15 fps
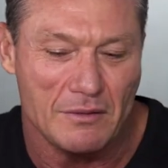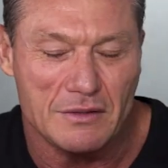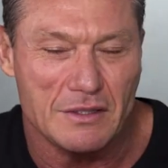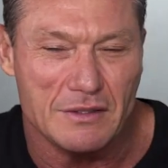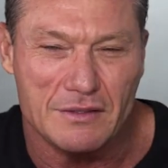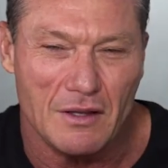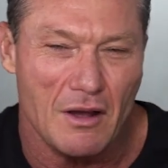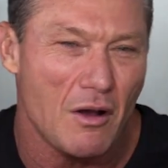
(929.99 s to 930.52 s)

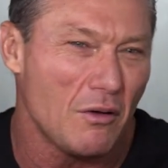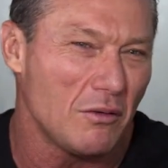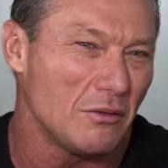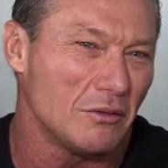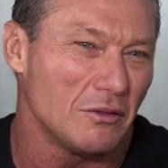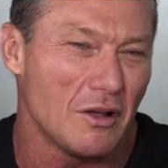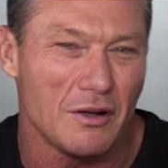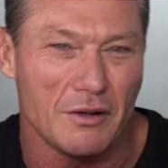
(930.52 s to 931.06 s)
just a
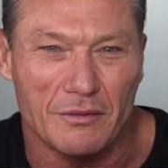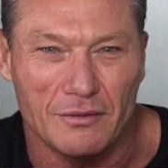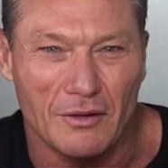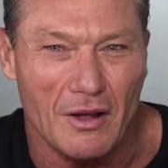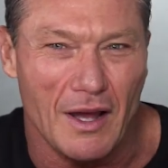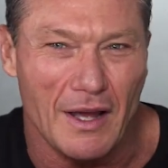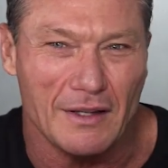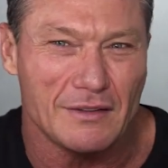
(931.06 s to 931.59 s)
whole lot of
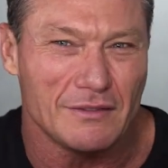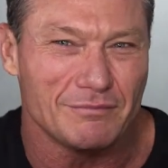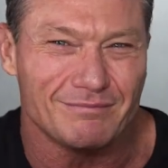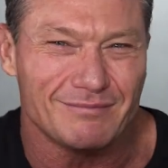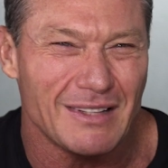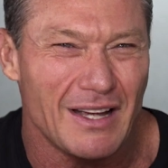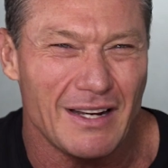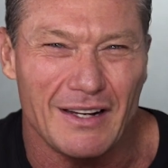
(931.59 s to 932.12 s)
like,
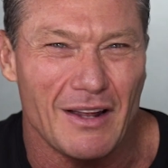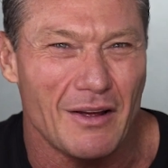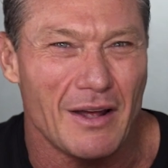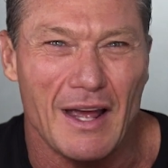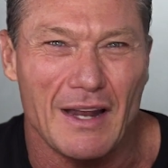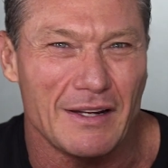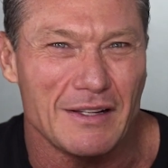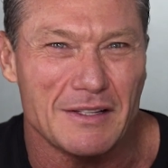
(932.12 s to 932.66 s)
I don't know
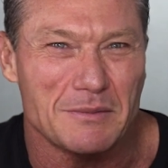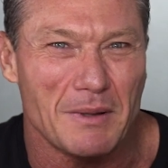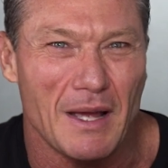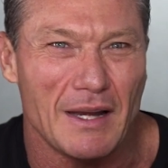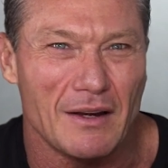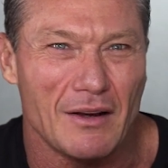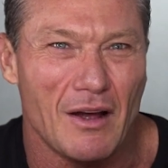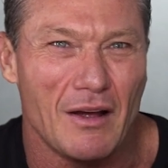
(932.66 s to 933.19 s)
how to
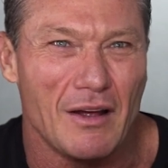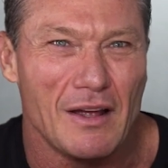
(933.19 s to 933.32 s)
explain it.